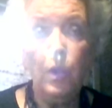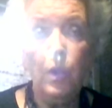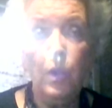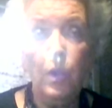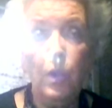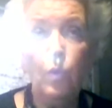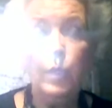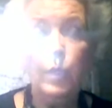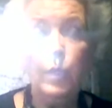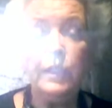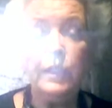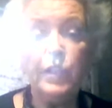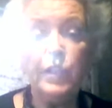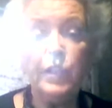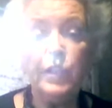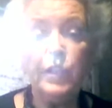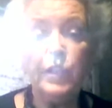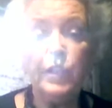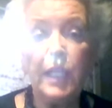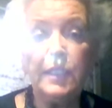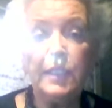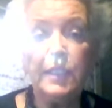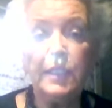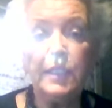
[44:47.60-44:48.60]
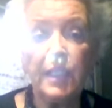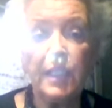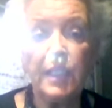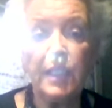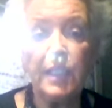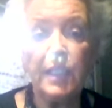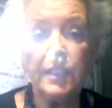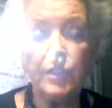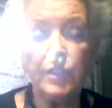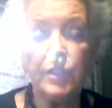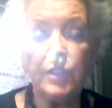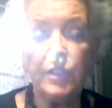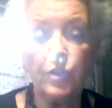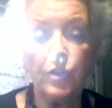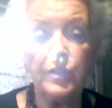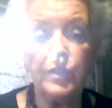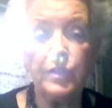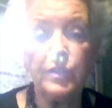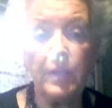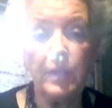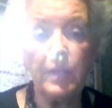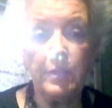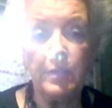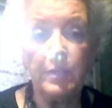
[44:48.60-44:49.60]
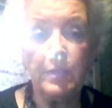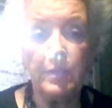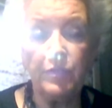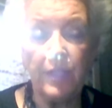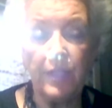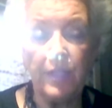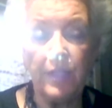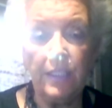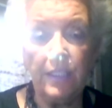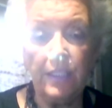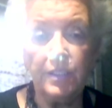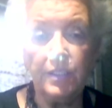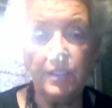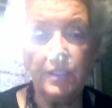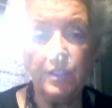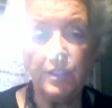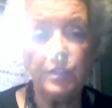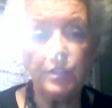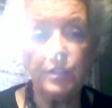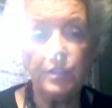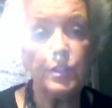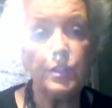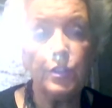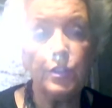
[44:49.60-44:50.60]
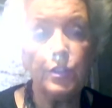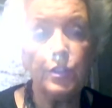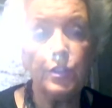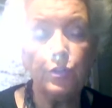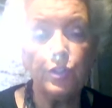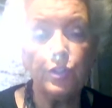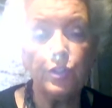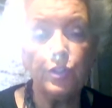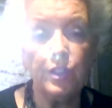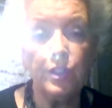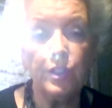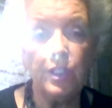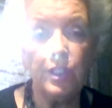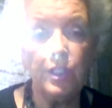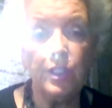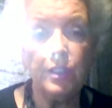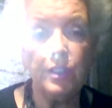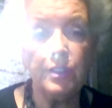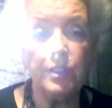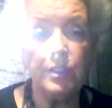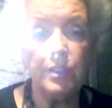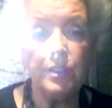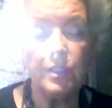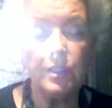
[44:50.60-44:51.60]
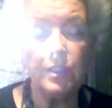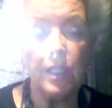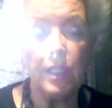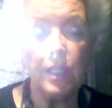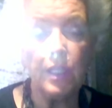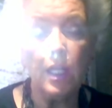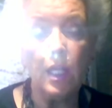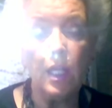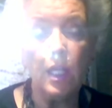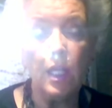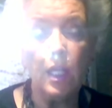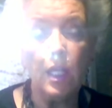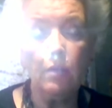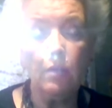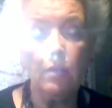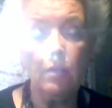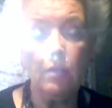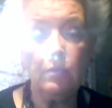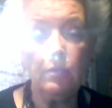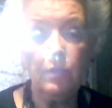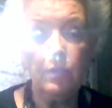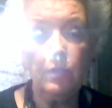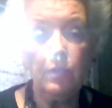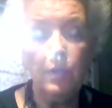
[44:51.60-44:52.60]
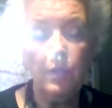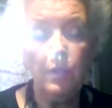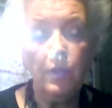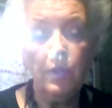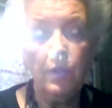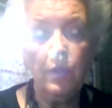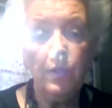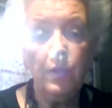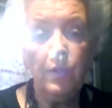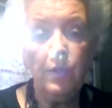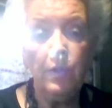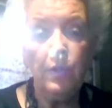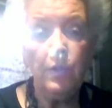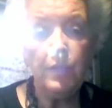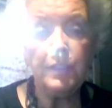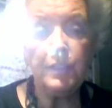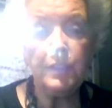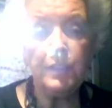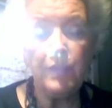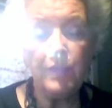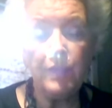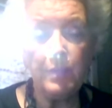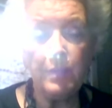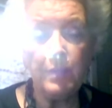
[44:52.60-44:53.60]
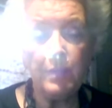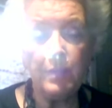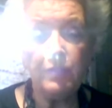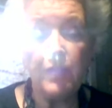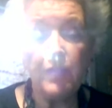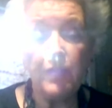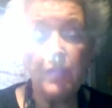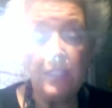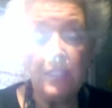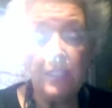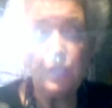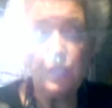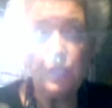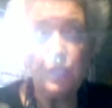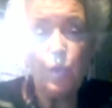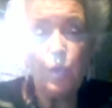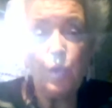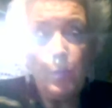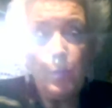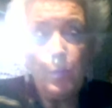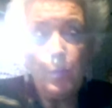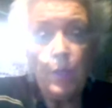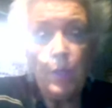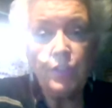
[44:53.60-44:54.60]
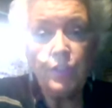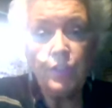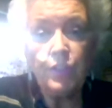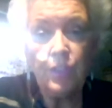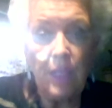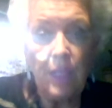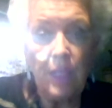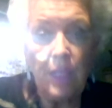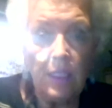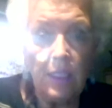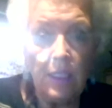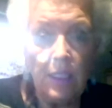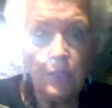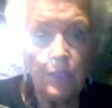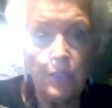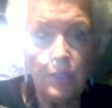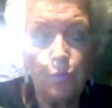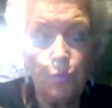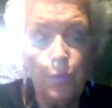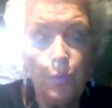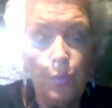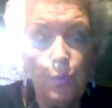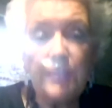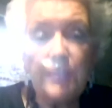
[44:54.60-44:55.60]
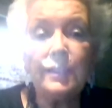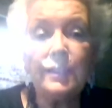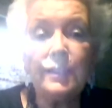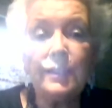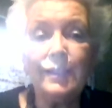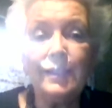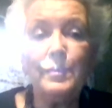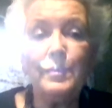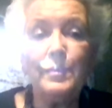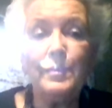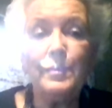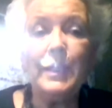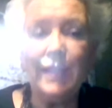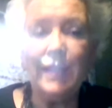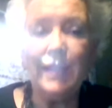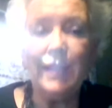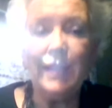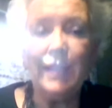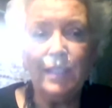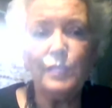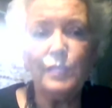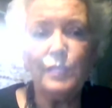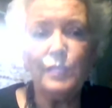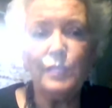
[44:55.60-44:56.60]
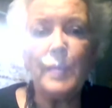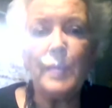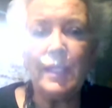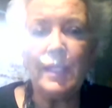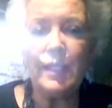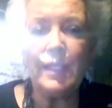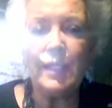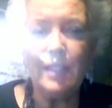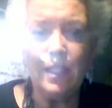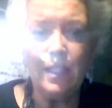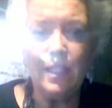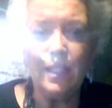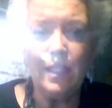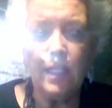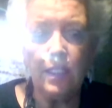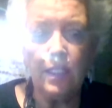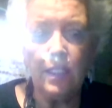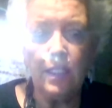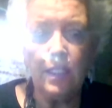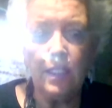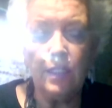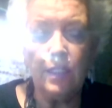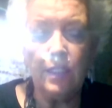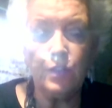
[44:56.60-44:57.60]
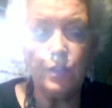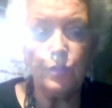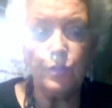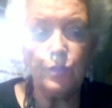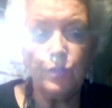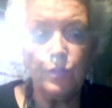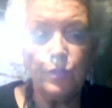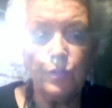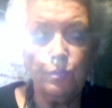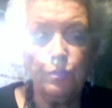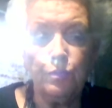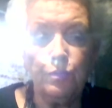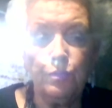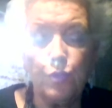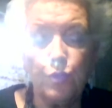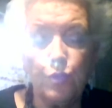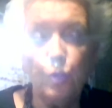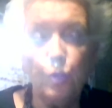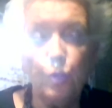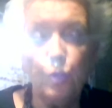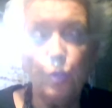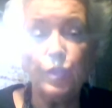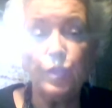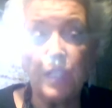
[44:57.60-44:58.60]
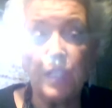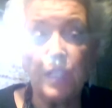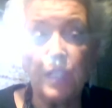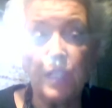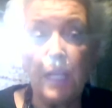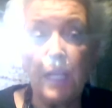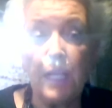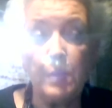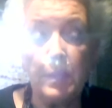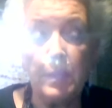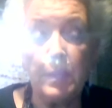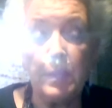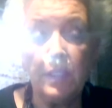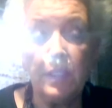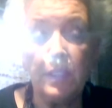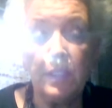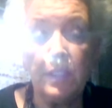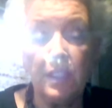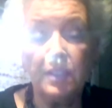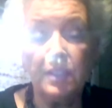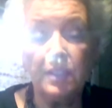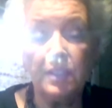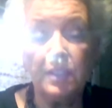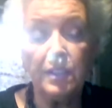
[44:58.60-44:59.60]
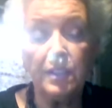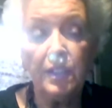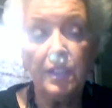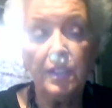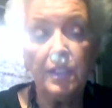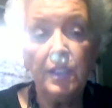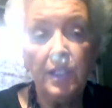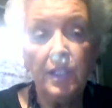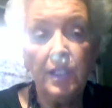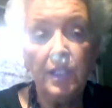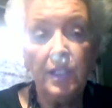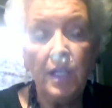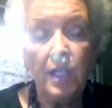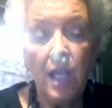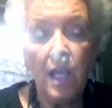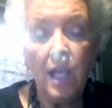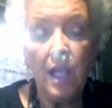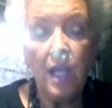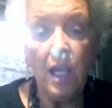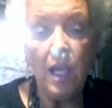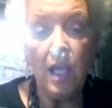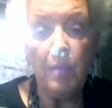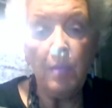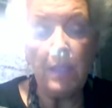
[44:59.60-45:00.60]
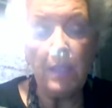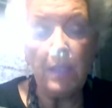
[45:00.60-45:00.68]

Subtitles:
We in the United States, our development finance institution is the Development Finance Corporation, and it's recently been expanded in its tools and capabilities by